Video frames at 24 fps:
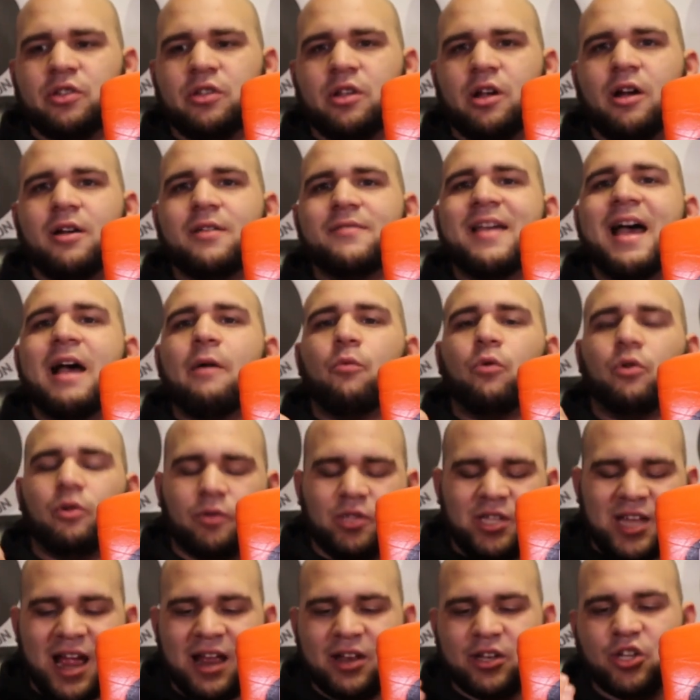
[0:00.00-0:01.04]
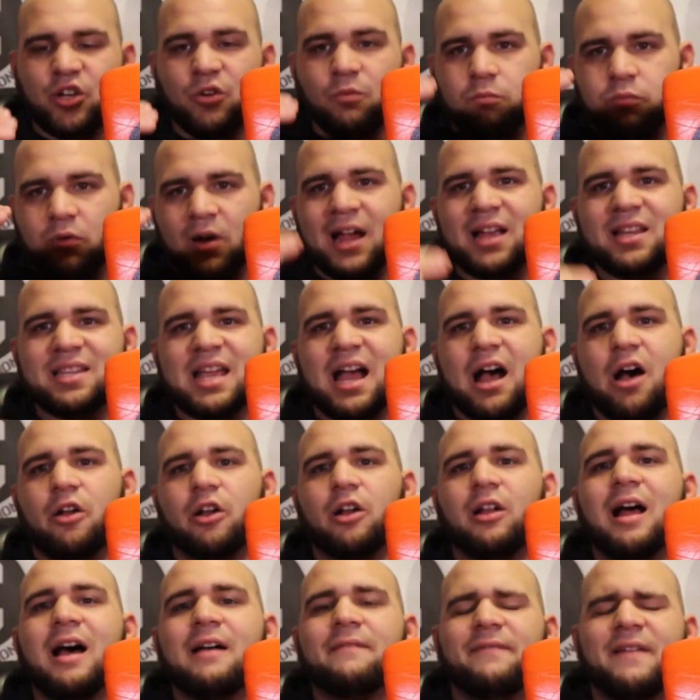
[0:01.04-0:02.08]
in there that will tend to break down
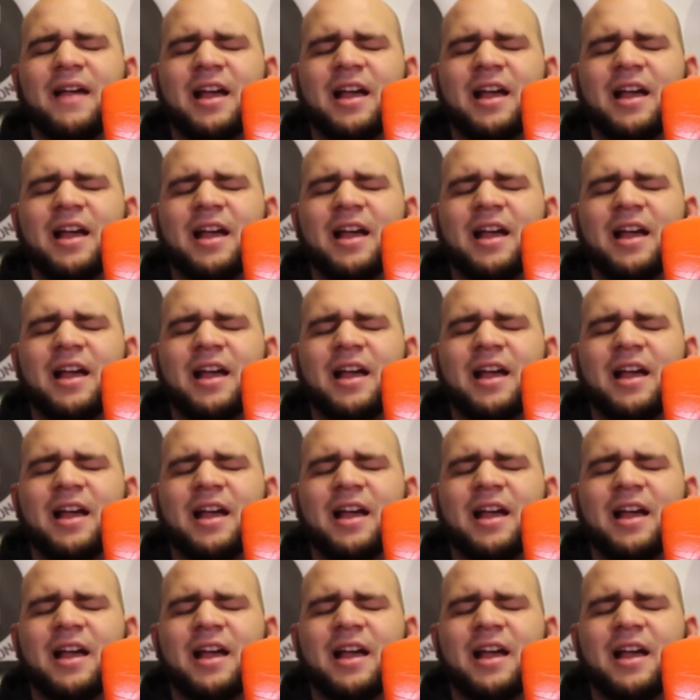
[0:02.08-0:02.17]
a lot